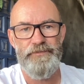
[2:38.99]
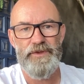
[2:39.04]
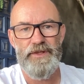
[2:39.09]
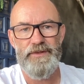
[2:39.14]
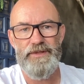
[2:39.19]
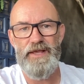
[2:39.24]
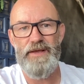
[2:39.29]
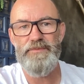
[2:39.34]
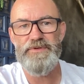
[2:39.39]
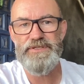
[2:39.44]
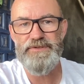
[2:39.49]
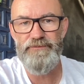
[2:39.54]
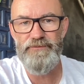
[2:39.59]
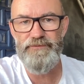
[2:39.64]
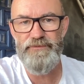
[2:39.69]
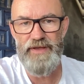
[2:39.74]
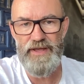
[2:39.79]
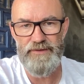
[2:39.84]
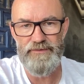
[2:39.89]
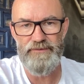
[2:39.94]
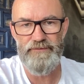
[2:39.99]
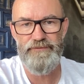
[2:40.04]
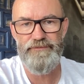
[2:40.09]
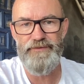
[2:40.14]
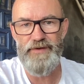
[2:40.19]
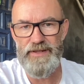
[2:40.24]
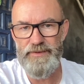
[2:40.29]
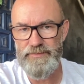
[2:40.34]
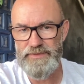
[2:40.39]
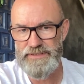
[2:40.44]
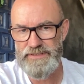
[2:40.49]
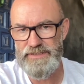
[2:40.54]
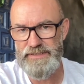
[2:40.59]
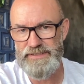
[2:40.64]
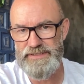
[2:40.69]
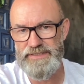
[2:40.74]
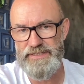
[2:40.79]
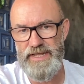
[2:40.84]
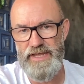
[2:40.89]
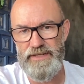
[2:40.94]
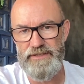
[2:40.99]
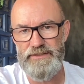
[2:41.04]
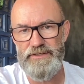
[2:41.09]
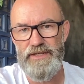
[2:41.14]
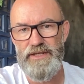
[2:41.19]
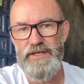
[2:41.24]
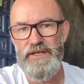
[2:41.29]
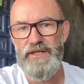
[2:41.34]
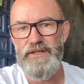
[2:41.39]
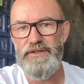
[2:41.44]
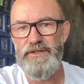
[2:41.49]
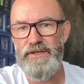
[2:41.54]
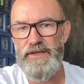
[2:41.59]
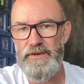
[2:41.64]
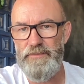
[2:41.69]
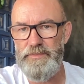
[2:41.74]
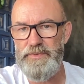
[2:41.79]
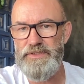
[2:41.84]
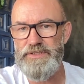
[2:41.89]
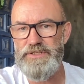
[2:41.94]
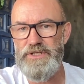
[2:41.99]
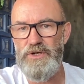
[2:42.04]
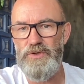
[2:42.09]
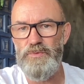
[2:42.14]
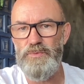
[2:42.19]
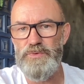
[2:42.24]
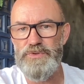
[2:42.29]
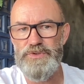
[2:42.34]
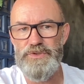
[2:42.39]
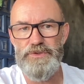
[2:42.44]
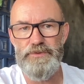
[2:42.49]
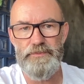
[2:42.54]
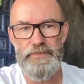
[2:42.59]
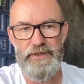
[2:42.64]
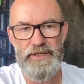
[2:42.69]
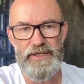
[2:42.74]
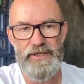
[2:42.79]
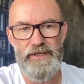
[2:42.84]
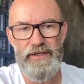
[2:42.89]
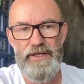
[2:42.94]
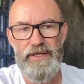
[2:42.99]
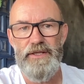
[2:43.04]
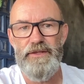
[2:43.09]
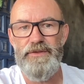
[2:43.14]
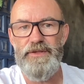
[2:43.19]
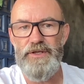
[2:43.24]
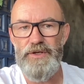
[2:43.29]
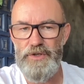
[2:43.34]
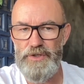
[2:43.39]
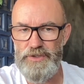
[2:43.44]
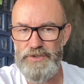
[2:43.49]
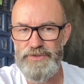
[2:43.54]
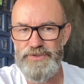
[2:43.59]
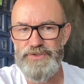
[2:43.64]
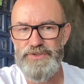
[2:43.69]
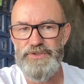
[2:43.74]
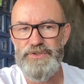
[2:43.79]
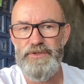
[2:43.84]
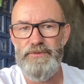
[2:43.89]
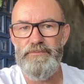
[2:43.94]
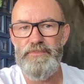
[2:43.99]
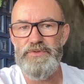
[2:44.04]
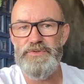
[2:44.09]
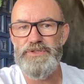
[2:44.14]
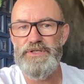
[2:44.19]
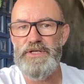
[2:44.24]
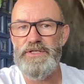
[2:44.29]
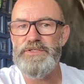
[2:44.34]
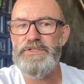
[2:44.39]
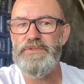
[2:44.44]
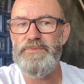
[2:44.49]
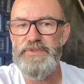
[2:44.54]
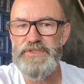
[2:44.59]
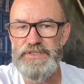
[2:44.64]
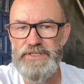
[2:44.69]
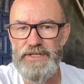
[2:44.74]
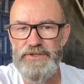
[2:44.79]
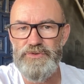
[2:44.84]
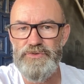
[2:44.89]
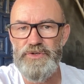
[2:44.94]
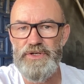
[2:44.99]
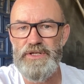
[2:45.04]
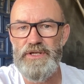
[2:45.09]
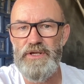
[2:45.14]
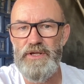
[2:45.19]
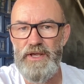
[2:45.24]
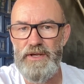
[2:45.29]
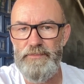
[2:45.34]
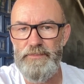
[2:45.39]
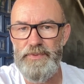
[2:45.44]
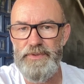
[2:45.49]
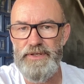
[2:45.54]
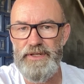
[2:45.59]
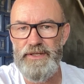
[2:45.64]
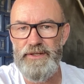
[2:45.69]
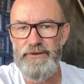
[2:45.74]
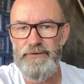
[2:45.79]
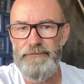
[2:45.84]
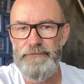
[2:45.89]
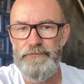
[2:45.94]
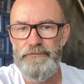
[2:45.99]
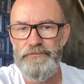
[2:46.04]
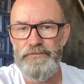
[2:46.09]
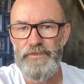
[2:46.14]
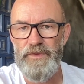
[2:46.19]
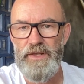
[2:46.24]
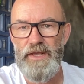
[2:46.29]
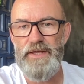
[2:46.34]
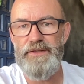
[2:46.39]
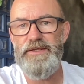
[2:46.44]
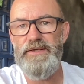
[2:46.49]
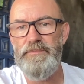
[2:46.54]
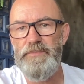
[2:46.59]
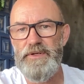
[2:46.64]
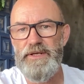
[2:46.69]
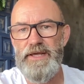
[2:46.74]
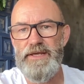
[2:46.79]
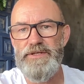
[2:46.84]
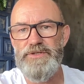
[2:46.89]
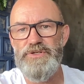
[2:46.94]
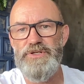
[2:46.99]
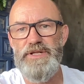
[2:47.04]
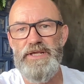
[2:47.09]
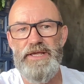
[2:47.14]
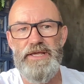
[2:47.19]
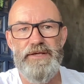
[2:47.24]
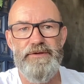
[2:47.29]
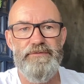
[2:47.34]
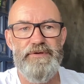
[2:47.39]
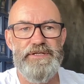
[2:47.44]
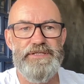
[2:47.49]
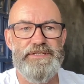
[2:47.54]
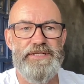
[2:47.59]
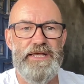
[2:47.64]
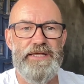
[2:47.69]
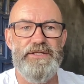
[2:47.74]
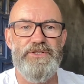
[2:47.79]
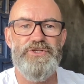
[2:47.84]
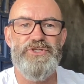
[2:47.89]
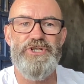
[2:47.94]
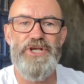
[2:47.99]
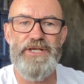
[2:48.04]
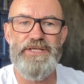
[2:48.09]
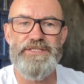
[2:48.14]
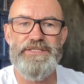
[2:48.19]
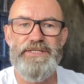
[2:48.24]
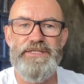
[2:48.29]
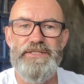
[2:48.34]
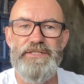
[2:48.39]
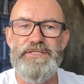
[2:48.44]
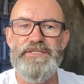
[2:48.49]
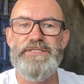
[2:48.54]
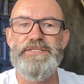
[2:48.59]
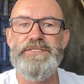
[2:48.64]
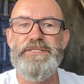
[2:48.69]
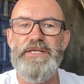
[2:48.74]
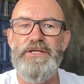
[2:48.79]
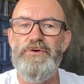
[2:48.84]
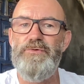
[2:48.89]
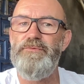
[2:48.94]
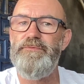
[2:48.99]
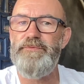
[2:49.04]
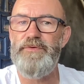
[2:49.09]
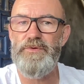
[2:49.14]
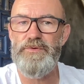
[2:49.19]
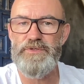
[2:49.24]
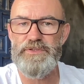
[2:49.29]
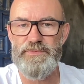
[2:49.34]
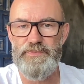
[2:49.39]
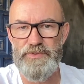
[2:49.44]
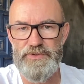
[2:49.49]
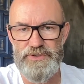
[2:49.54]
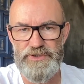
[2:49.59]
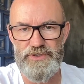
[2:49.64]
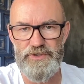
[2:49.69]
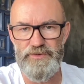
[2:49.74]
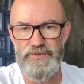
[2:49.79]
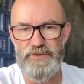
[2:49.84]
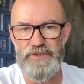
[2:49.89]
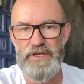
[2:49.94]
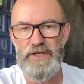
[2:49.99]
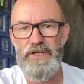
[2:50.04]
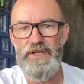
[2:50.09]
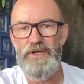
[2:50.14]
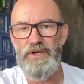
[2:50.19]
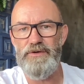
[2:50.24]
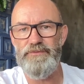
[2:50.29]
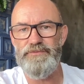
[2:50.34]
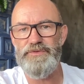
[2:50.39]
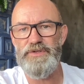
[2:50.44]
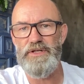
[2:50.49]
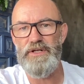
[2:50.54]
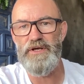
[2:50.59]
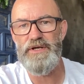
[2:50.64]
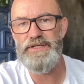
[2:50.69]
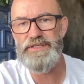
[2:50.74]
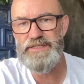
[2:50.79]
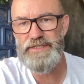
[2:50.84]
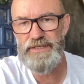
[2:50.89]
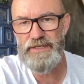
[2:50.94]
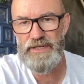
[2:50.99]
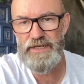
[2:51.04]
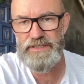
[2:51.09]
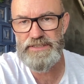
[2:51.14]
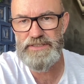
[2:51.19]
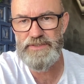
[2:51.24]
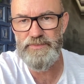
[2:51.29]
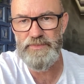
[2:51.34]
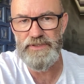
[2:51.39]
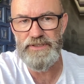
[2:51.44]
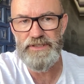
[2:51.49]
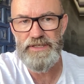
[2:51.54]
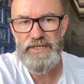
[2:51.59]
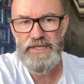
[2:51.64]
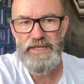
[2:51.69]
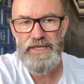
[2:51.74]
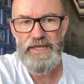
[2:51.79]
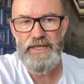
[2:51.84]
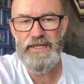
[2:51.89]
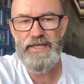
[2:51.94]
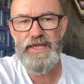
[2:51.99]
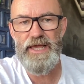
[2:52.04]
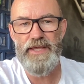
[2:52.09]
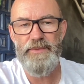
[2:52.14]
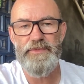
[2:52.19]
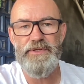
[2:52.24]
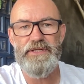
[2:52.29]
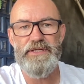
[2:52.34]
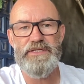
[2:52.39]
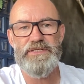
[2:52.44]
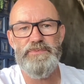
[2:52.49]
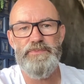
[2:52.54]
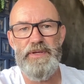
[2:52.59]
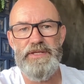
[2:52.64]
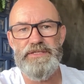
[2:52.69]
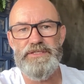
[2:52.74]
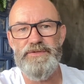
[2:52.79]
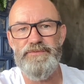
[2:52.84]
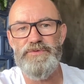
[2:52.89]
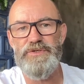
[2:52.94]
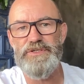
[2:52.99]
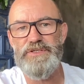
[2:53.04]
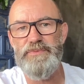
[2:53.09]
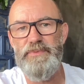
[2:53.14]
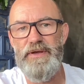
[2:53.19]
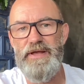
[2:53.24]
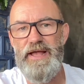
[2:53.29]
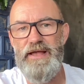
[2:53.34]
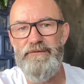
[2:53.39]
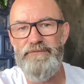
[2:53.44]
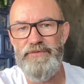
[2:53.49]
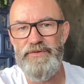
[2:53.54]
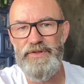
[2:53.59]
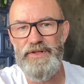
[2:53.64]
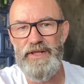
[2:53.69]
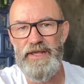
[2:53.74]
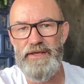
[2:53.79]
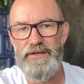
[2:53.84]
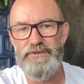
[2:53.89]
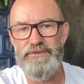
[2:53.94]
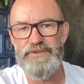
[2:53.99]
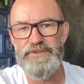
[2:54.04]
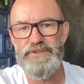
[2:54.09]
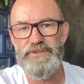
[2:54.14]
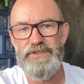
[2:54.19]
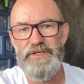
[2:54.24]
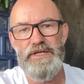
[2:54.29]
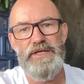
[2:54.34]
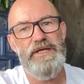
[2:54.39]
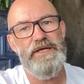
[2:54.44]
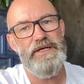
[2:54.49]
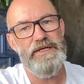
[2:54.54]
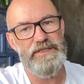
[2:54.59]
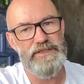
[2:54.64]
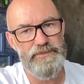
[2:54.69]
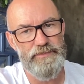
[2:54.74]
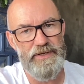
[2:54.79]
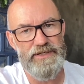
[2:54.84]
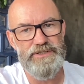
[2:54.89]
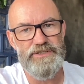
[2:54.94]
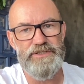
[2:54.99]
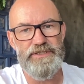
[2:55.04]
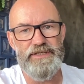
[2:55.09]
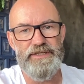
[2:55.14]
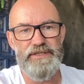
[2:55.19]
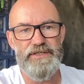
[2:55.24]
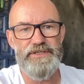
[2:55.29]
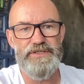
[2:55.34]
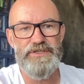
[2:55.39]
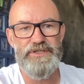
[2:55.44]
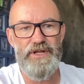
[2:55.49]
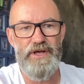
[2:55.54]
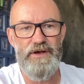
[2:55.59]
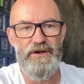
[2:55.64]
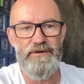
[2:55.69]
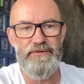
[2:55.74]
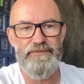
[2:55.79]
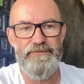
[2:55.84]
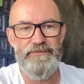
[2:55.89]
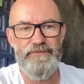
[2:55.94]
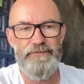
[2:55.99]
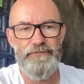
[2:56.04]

The Amazon founder famously said the company's goal was to be the Earth's most customer-centric company. And the implication here is that in chasing this single-focused pursuit of delighting the customer, it came at the expense of just about everything else, especially the staff.